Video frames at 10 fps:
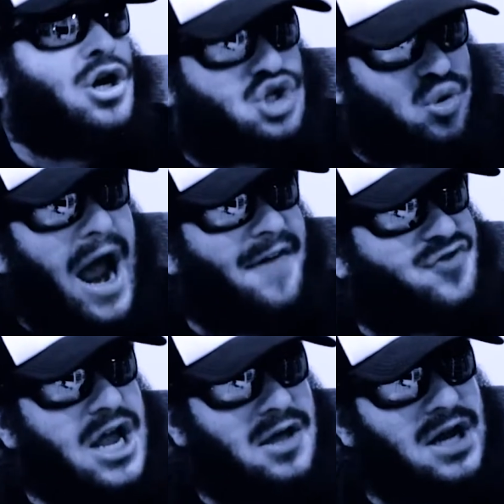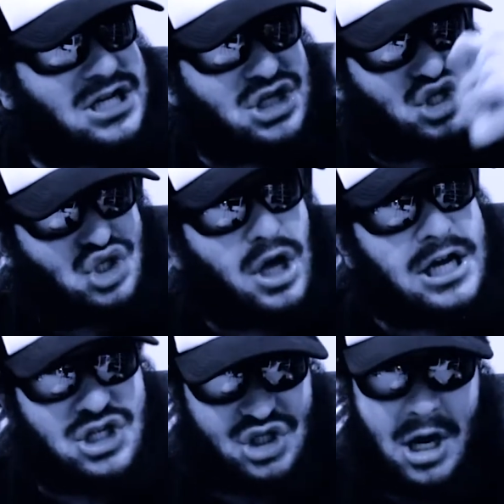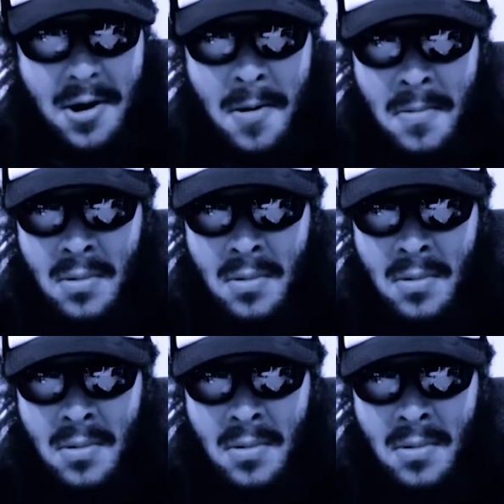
drafting legislation